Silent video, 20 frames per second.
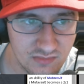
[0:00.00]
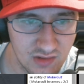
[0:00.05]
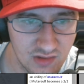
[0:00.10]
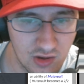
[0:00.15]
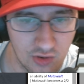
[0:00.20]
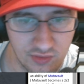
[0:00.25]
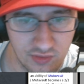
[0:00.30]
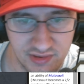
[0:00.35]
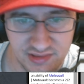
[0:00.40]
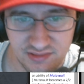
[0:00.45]

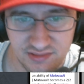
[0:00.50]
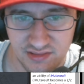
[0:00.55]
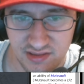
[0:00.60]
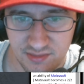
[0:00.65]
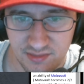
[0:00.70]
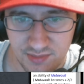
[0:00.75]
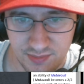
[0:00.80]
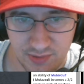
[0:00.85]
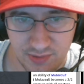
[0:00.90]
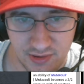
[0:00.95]
Oh, it
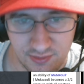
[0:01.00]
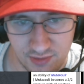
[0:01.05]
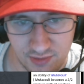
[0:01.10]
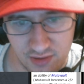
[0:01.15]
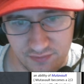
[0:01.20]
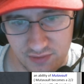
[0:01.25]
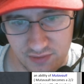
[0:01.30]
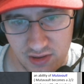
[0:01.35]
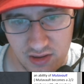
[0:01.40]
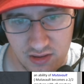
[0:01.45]
can be pretty
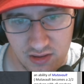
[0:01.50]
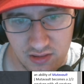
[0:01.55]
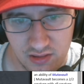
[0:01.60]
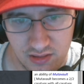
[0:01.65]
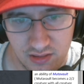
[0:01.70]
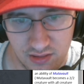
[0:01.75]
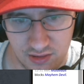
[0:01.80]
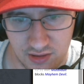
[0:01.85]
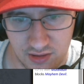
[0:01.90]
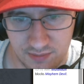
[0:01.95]
rough.
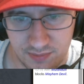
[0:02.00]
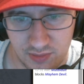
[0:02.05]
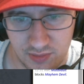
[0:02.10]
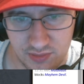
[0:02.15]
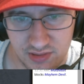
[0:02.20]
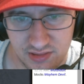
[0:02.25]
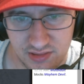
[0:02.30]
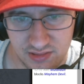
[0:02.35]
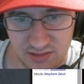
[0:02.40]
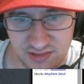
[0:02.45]
And our
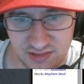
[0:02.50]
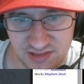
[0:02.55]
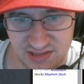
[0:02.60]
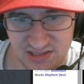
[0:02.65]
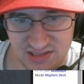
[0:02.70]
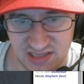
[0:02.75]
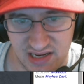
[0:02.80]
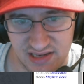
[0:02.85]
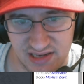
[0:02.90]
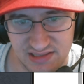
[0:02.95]
opponent
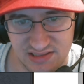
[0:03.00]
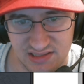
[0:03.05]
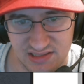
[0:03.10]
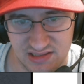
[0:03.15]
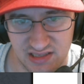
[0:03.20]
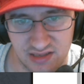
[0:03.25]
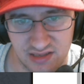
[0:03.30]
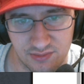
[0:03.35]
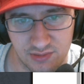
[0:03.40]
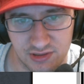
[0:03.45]
decides that
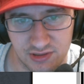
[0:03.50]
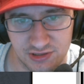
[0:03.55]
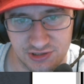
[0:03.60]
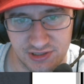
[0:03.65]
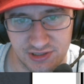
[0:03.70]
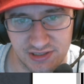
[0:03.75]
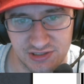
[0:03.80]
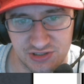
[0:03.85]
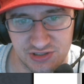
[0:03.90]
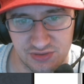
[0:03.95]
they want to
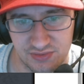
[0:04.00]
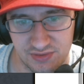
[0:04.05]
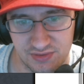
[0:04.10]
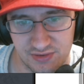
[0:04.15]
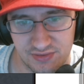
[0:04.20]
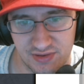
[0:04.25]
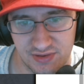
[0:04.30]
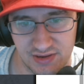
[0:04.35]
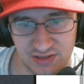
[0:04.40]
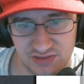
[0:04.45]
trade 2 of their
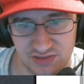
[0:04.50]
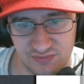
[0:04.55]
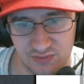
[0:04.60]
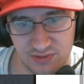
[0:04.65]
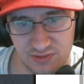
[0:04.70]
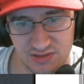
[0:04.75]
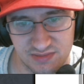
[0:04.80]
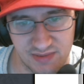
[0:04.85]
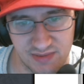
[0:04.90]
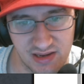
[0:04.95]
things for
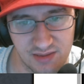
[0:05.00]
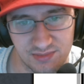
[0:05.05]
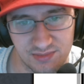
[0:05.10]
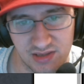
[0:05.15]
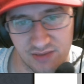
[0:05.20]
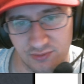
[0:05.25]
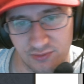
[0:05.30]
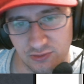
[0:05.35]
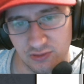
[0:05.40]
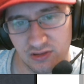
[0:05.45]
this Mayhem
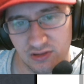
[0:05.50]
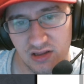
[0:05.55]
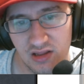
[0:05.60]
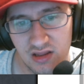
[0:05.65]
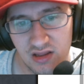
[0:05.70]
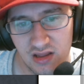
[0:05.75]
Devil.